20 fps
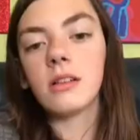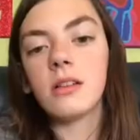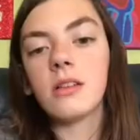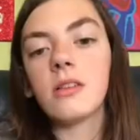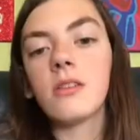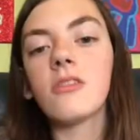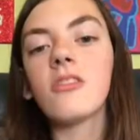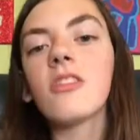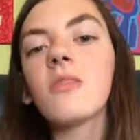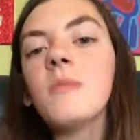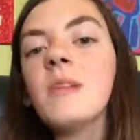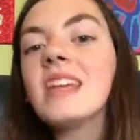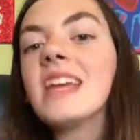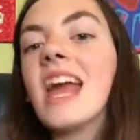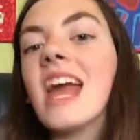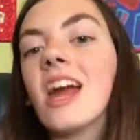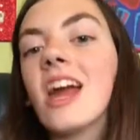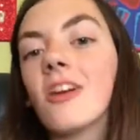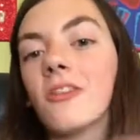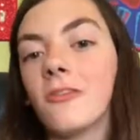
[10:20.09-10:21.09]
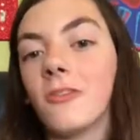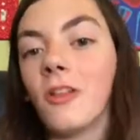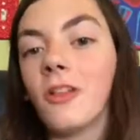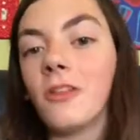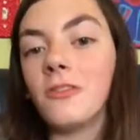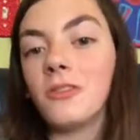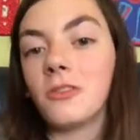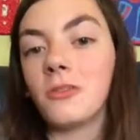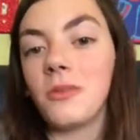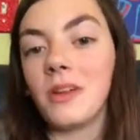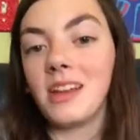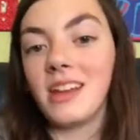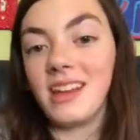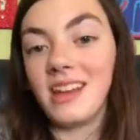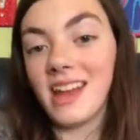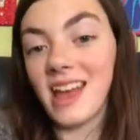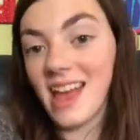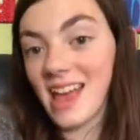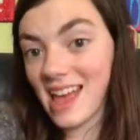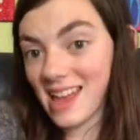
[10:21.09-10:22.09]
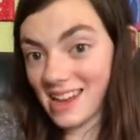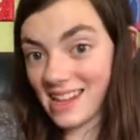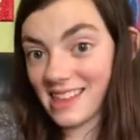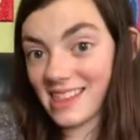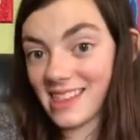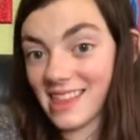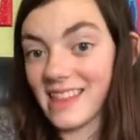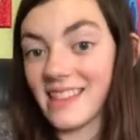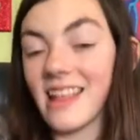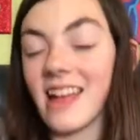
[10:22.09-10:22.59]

So just be careful if you're doing anything